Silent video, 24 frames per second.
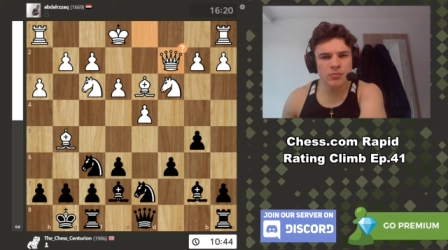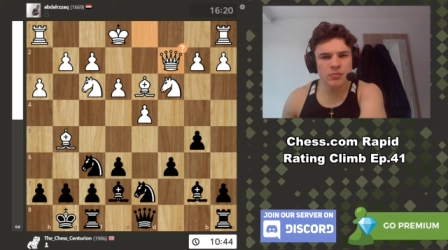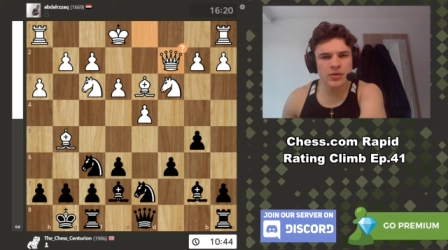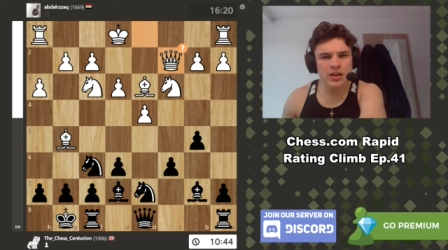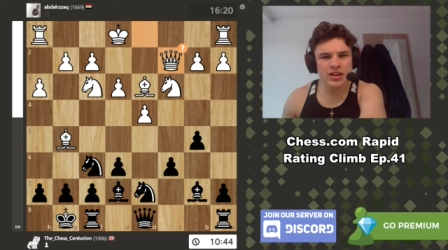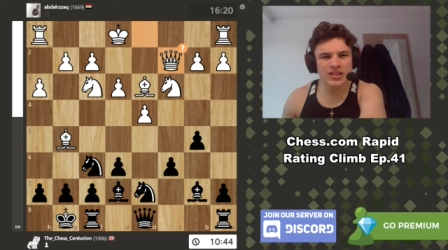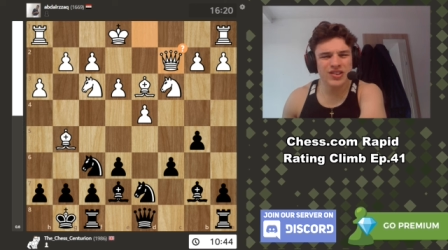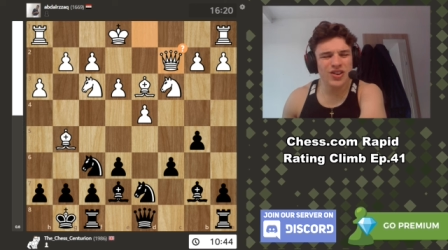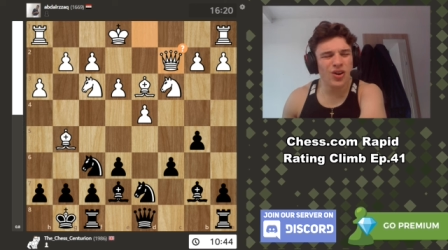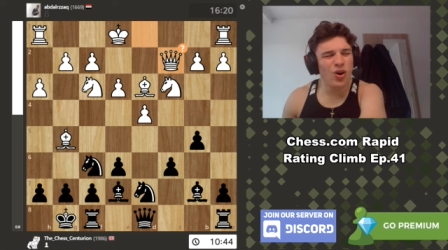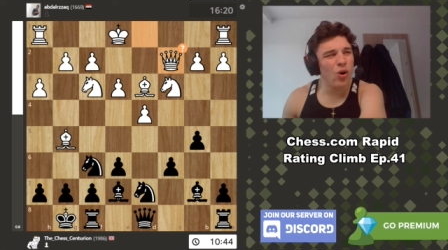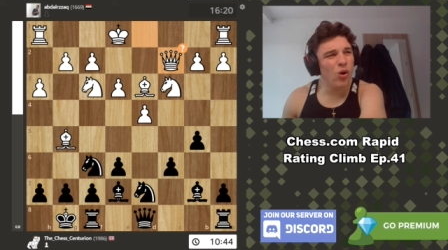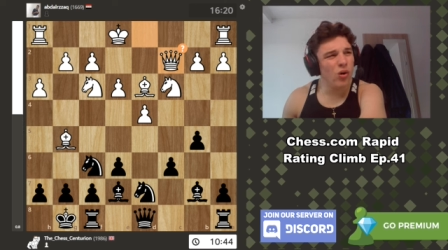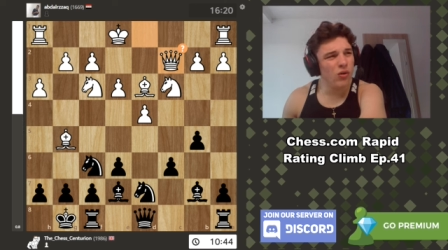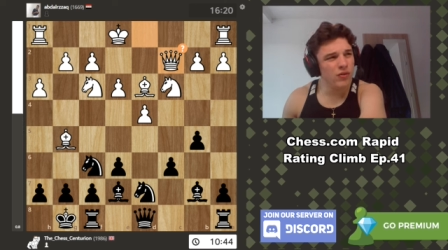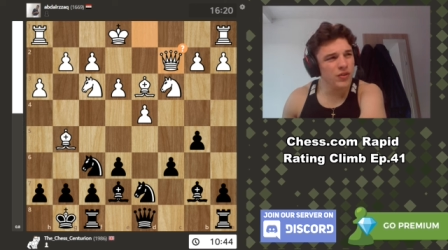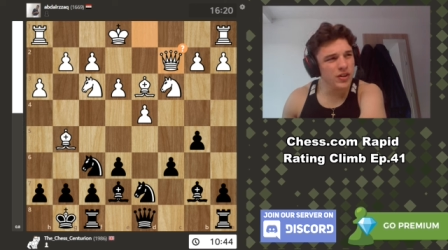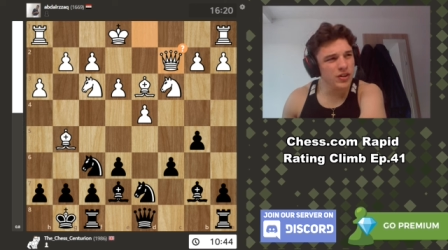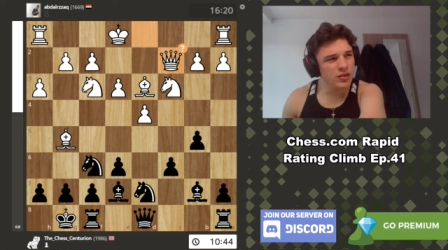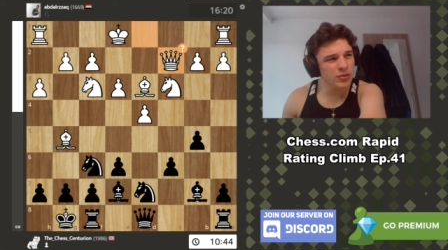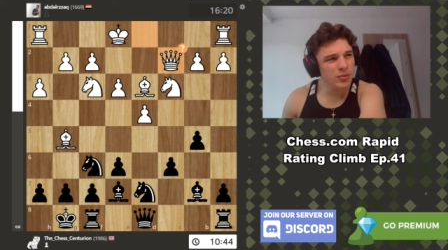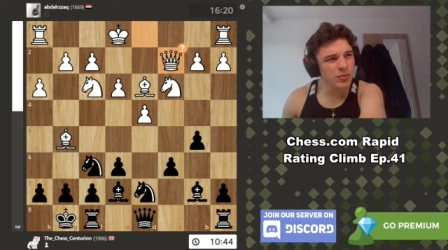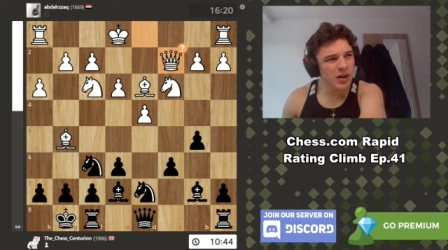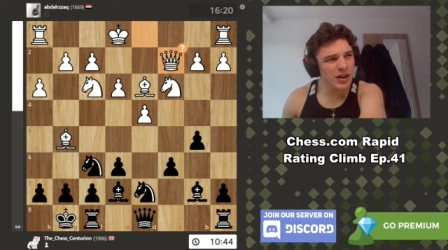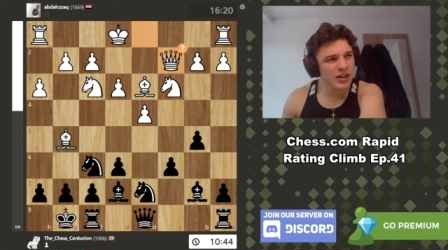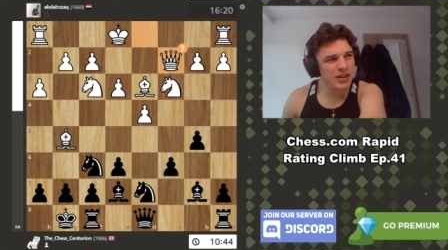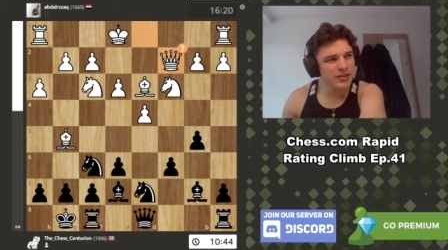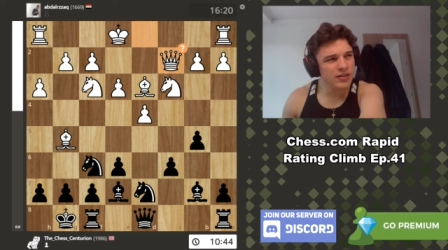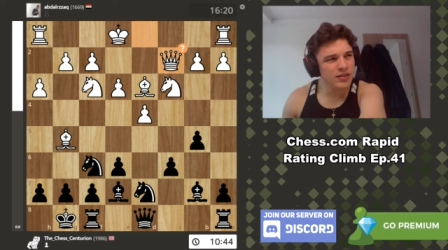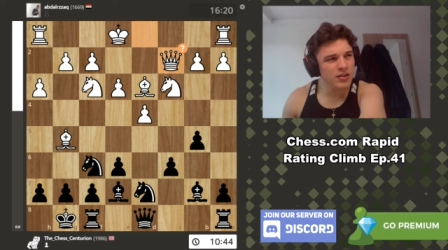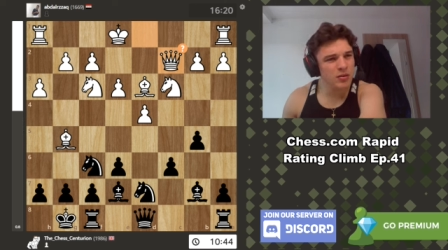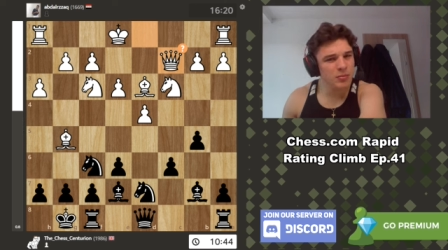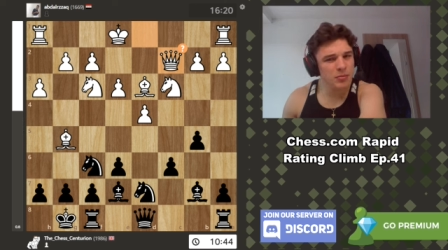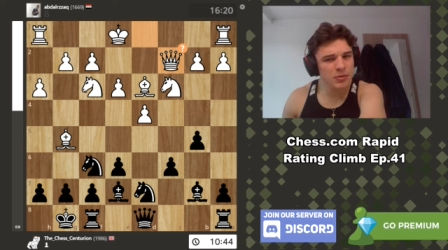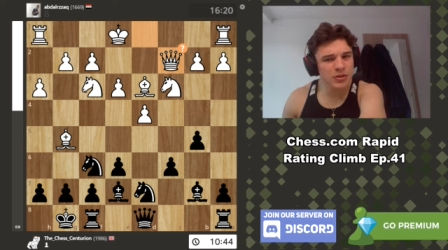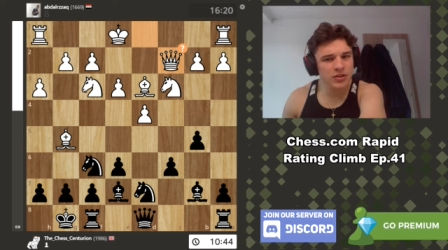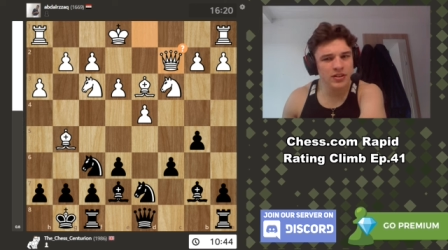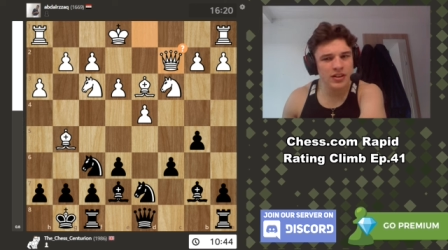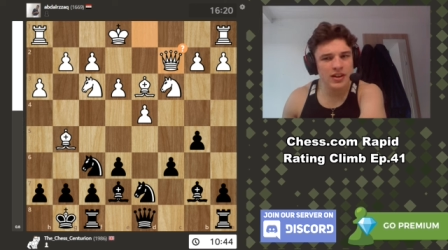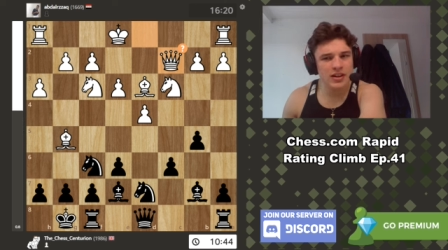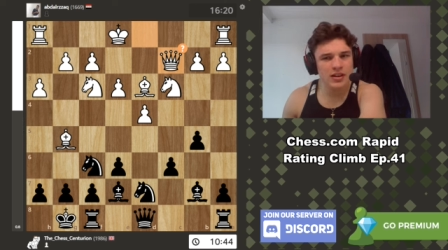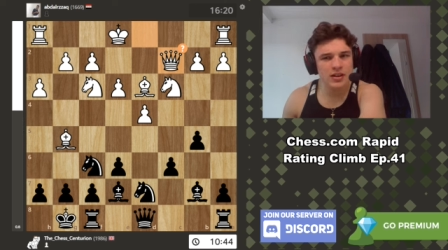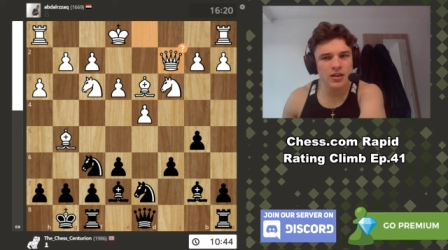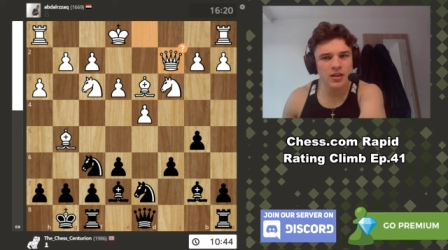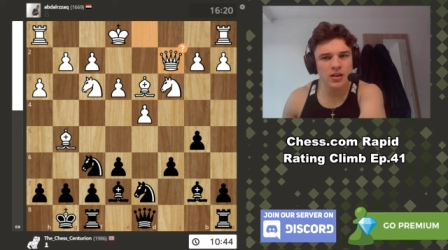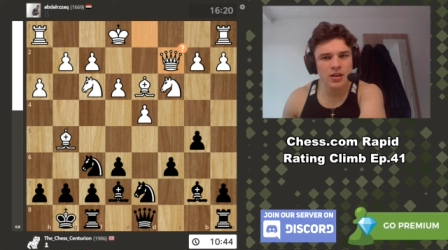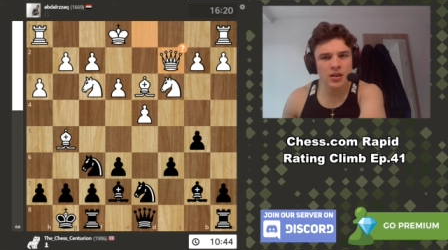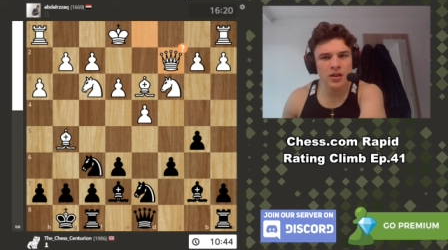It's not obvious why this is a
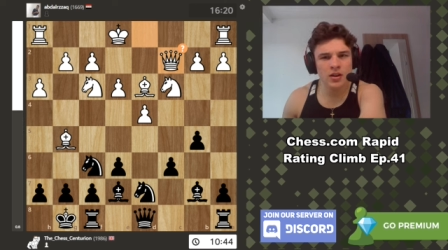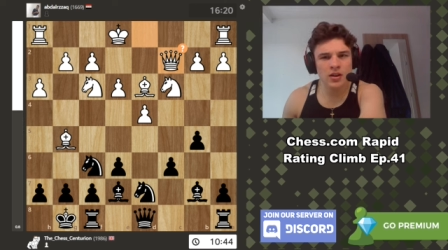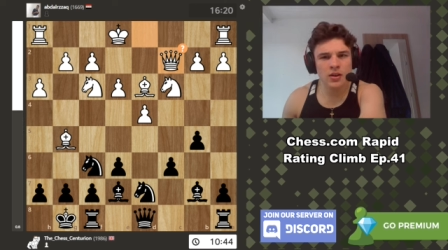mistake,